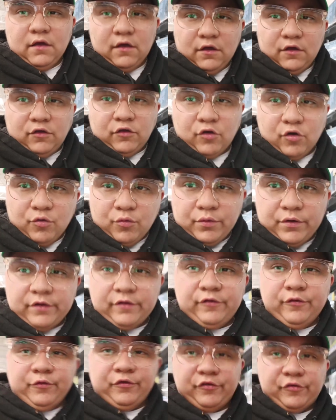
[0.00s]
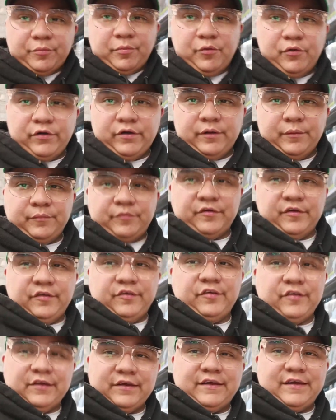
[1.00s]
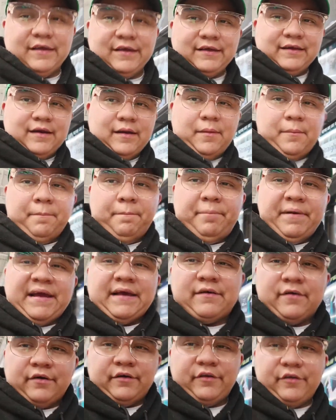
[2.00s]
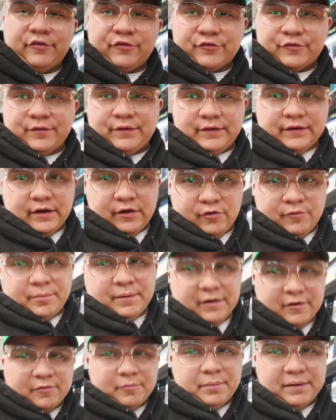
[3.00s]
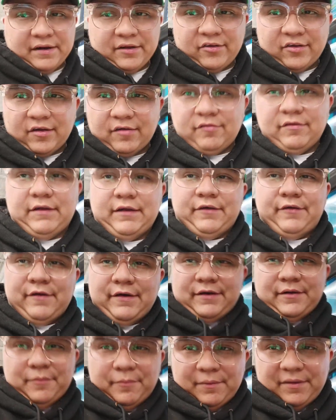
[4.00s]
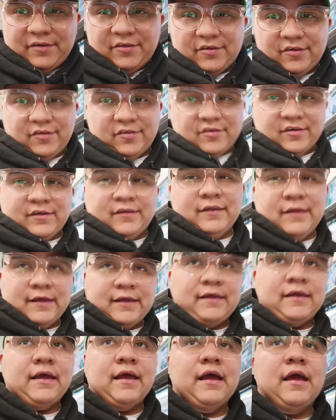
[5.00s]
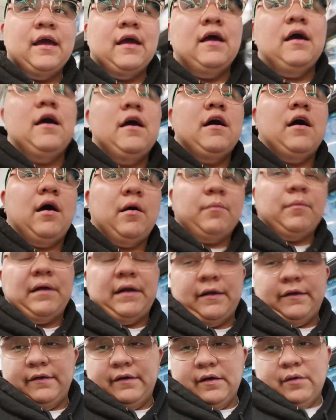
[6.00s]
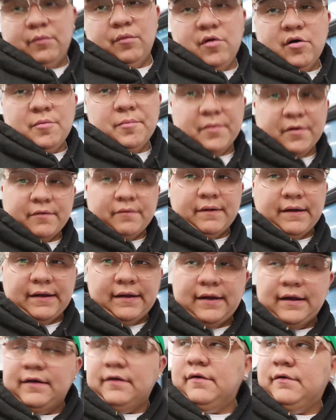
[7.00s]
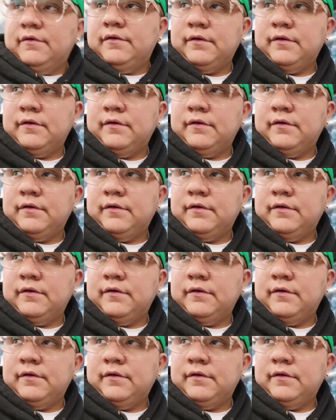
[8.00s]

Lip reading: Yo, what it do? It's your boy MTZ King. I'm back on your screen. I hope everybody's having a great, amazing Sunday. I'm right here at Walmart right now.